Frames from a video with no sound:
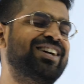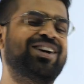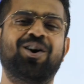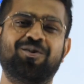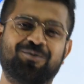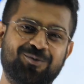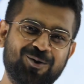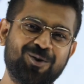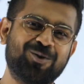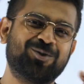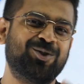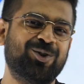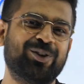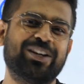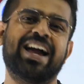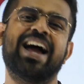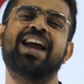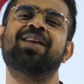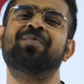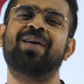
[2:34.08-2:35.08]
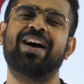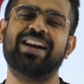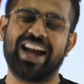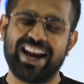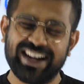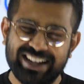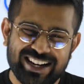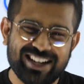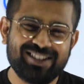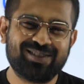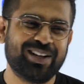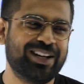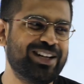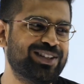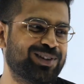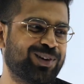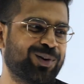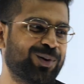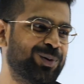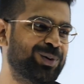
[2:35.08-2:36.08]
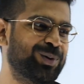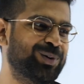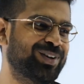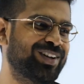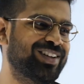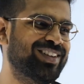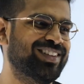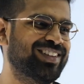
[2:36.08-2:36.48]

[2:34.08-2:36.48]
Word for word: Of course you can, man. I teach very slow.